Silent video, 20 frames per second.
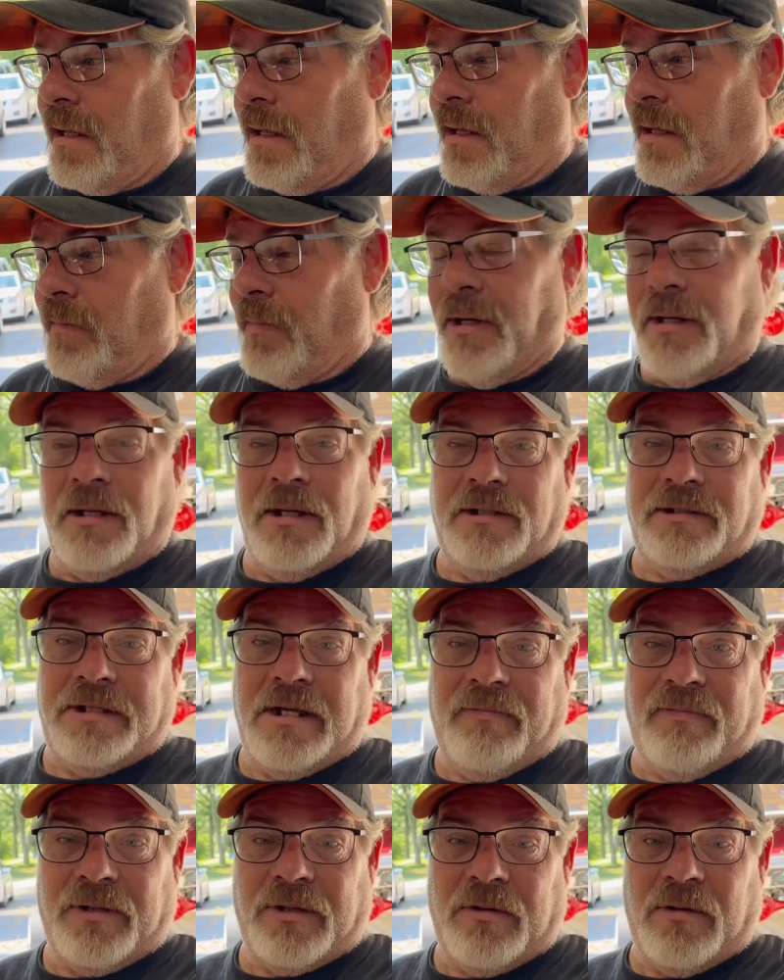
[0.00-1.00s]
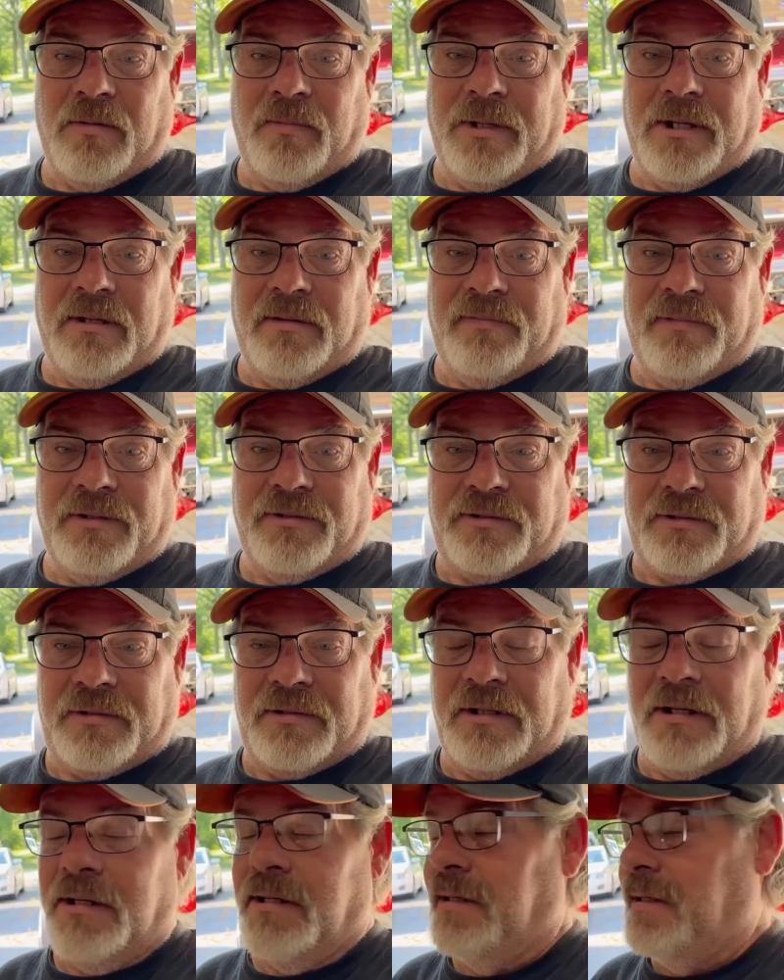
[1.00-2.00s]
But it's definitely going to be an
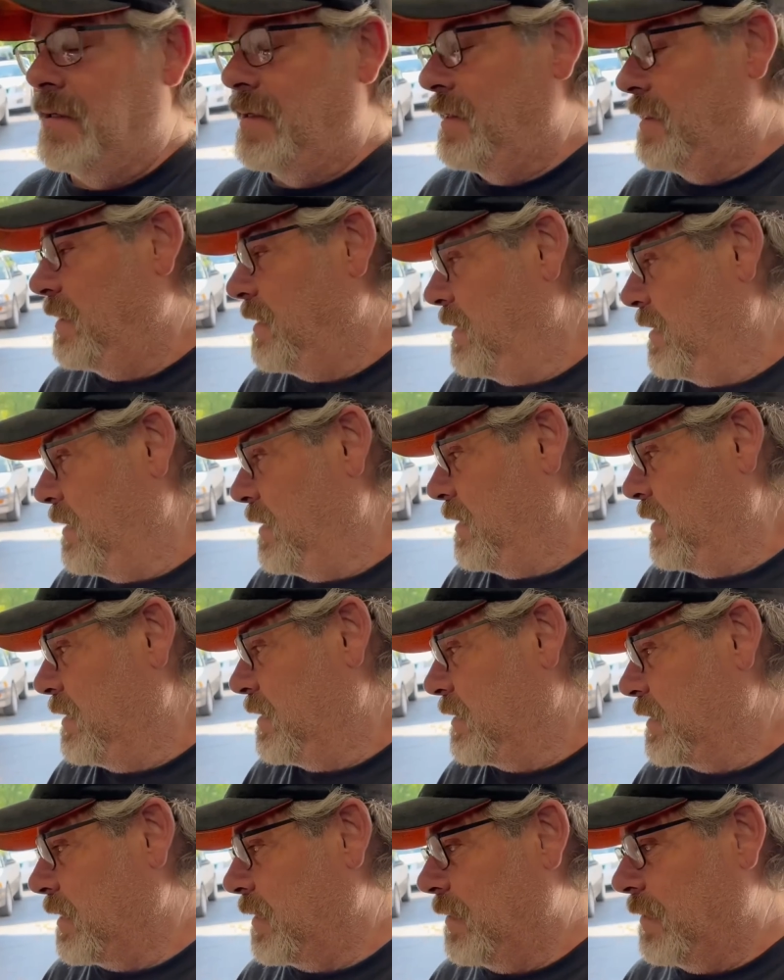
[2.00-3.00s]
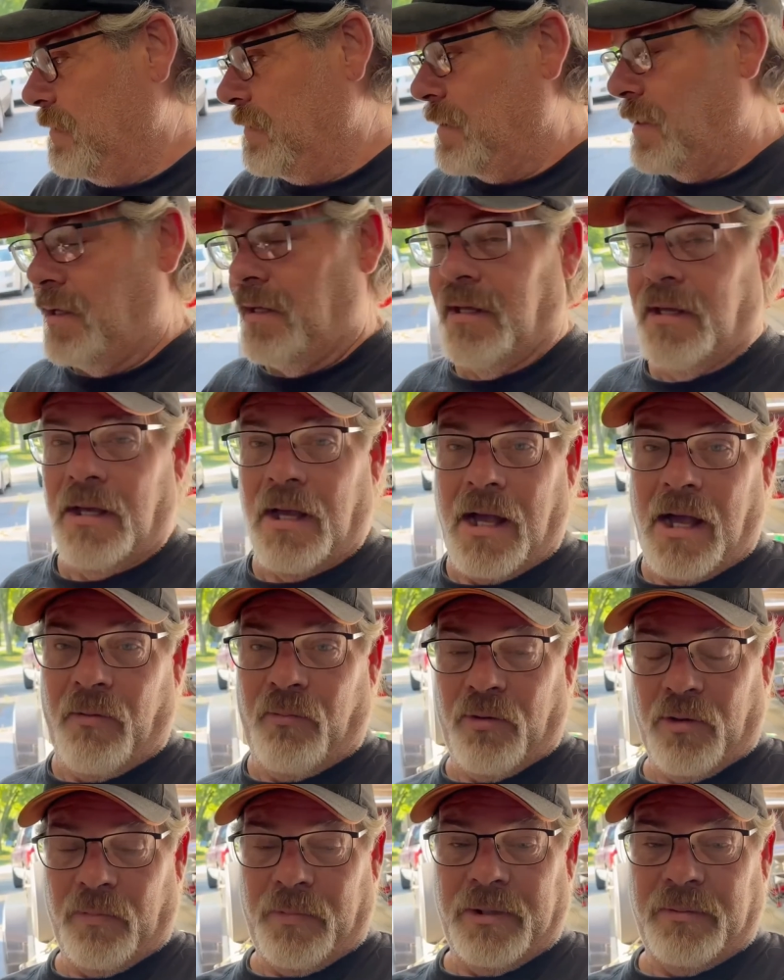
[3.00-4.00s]
adventure. So I
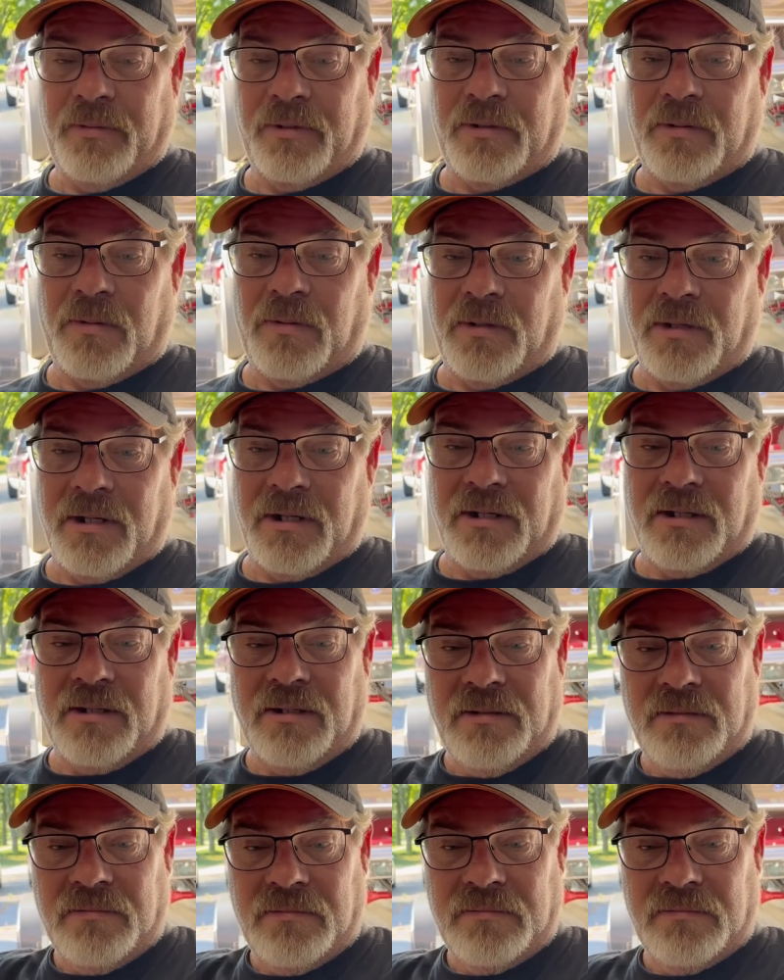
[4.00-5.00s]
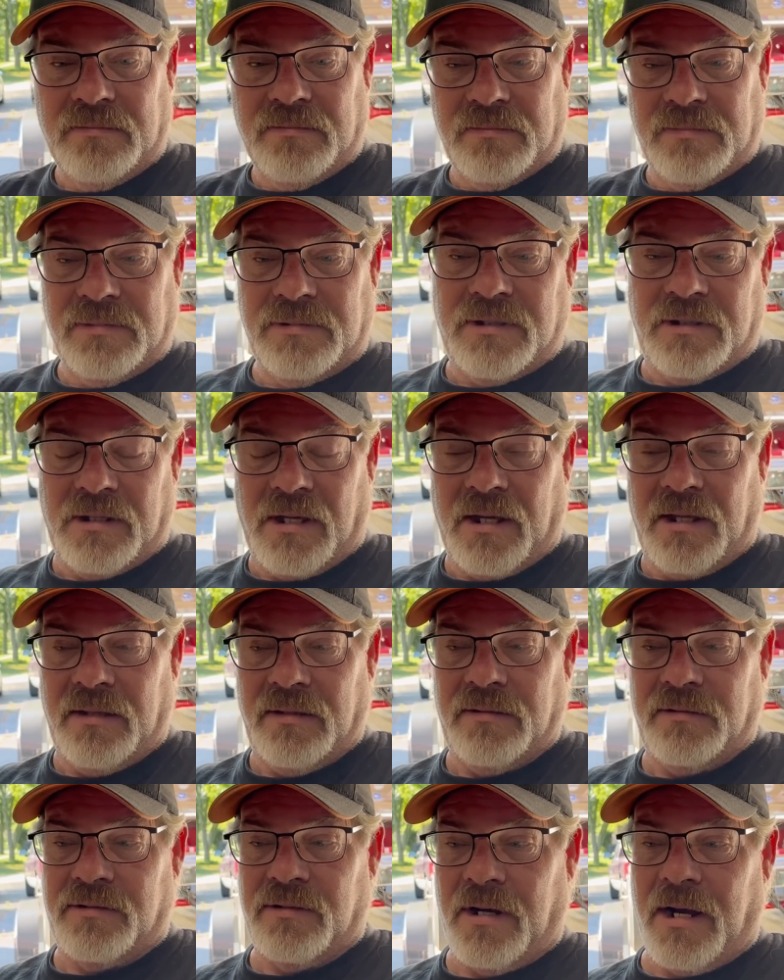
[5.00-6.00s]
will be recording tonight at
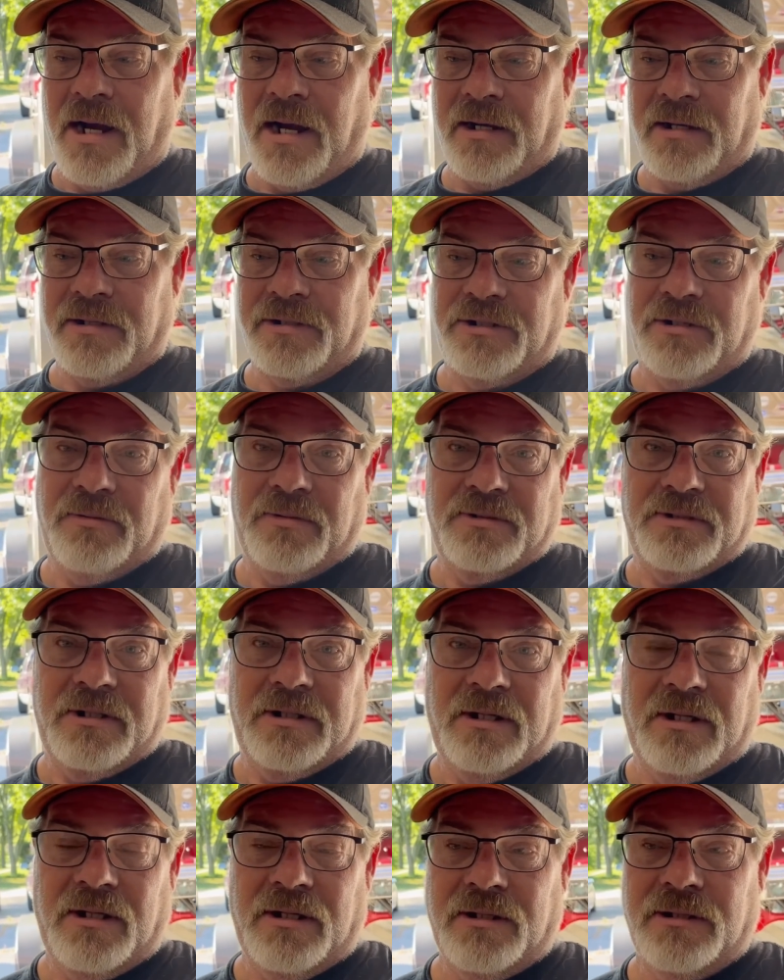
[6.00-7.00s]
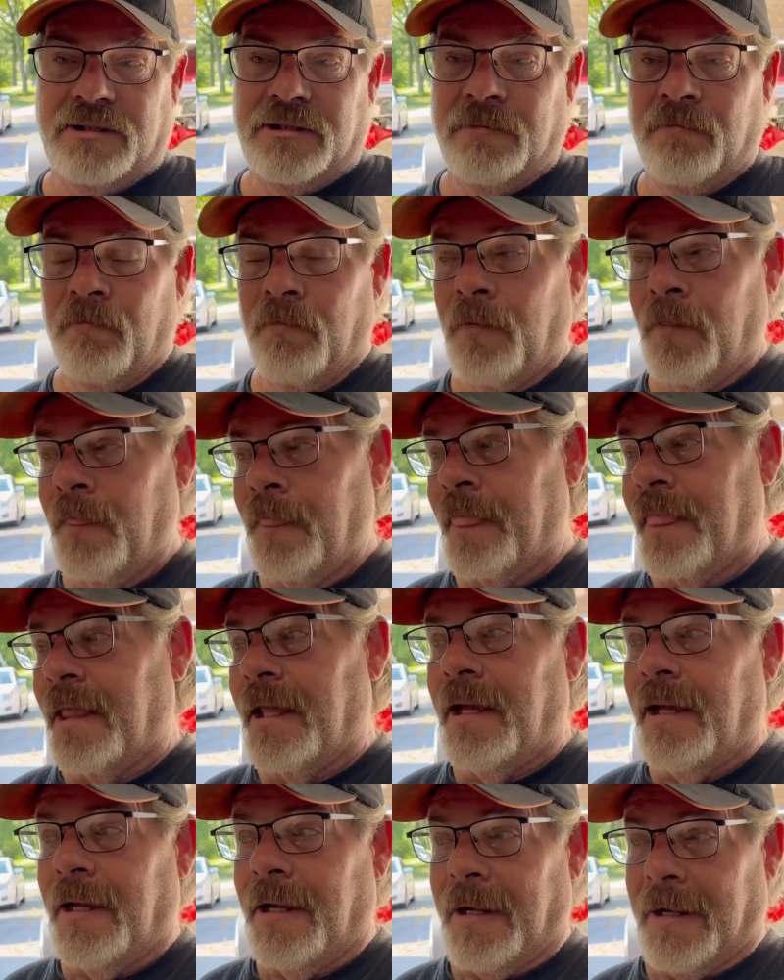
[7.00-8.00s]
the track, see what she does.
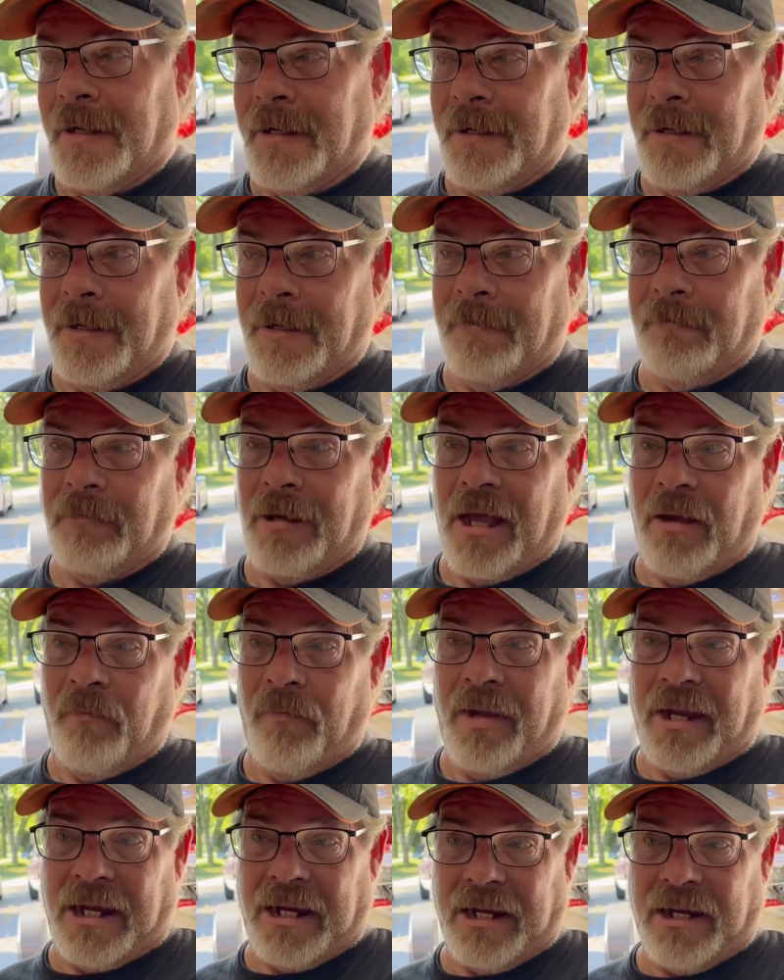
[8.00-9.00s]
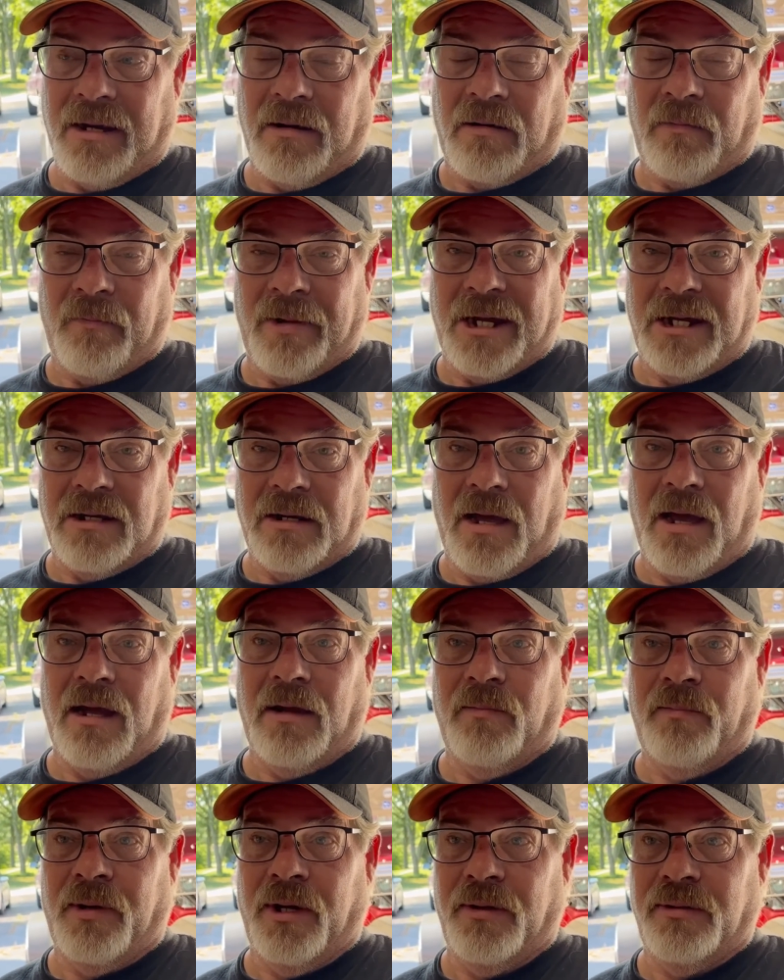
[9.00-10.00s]
I may or may
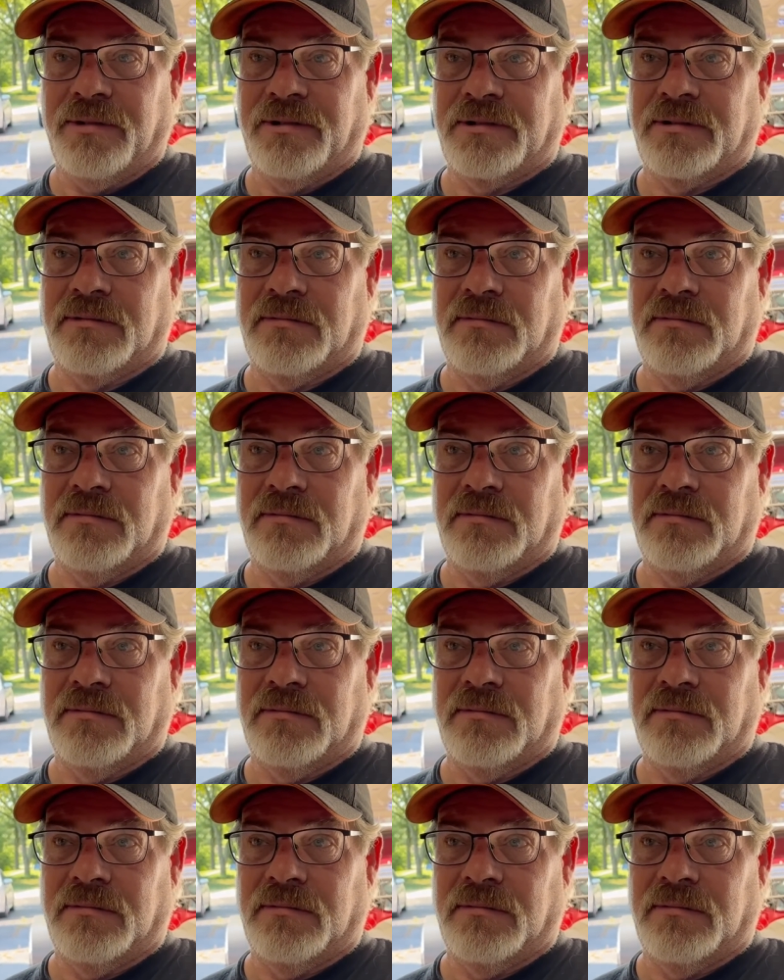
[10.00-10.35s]
not post